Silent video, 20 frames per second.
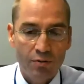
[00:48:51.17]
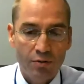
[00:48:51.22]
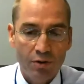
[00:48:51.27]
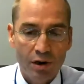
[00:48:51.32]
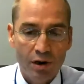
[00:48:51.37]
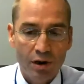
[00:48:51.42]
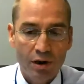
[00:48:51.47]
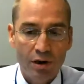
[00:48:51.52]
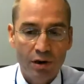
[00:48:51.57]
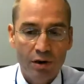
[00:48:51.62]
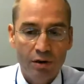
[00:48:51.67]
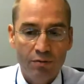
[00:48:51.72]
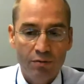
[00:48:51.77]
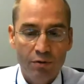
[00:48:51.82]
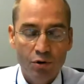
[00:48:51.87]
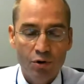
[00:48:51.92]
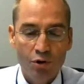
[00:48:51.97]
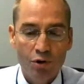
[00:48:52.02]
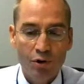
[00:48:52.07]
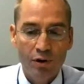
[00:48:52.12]
We are
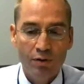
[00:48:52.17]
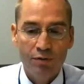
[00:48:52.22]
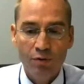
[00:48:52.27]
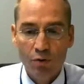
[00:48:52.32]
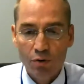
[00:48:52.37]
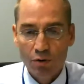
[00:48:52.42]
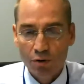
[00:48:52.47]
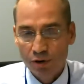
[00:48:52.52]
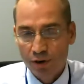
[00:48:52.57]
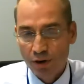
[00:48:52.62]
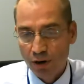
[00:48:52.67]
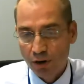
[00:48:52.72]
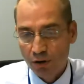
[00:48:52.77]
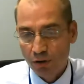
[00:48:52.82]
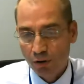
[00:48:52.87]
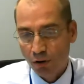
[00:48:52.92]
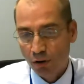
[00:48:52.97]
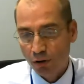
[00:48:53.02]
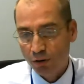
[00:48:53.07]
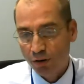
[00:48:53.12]
virtually focusing
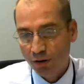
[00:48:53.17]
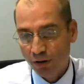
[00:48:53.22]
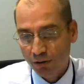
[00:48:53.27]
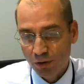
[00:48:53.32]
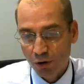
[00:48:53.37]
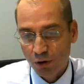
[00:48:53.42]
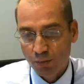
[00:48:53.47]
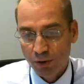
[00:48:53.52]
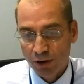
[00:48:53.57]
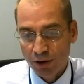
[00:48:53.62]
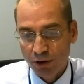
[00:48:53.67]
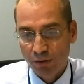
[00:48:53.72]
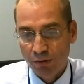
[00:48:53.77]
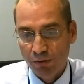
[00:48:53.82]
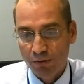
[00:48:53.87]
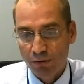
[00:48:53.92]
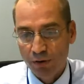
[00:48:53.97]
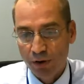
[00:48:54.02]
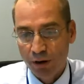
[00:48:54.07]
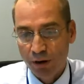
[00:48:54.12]
on development of